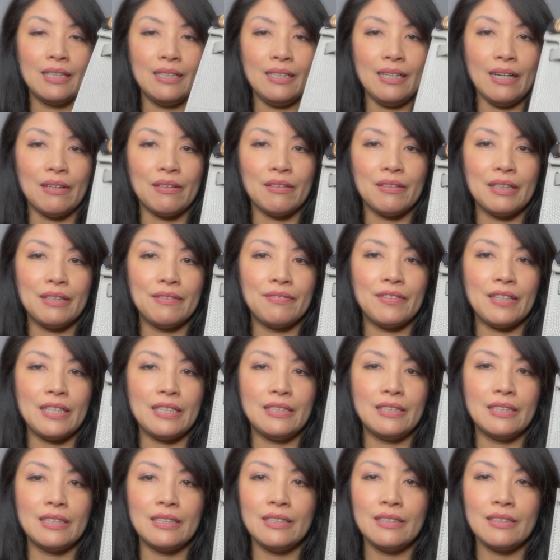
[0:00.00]
Now, if I
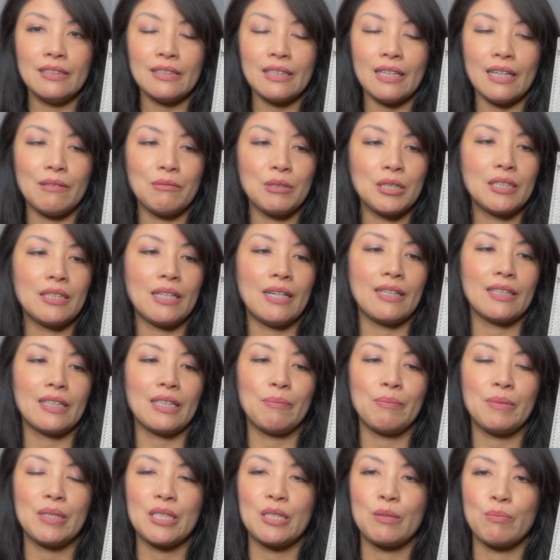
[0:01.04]
didn't, I would talk
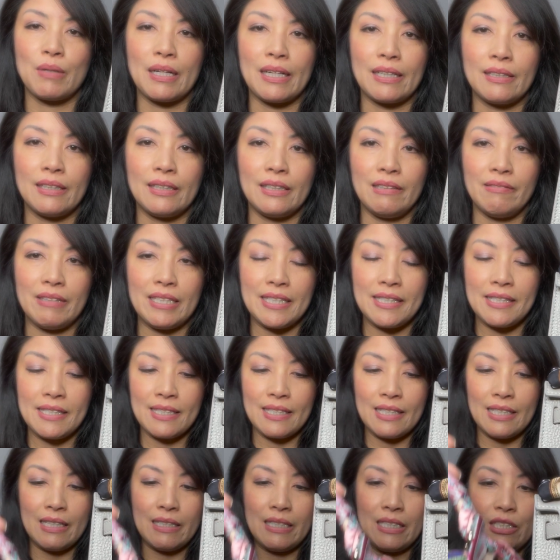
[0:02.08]
up this brand anyways.
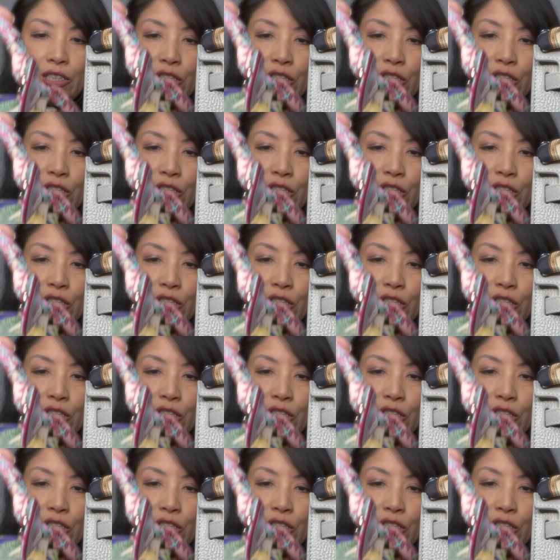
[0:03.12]
I'm gonna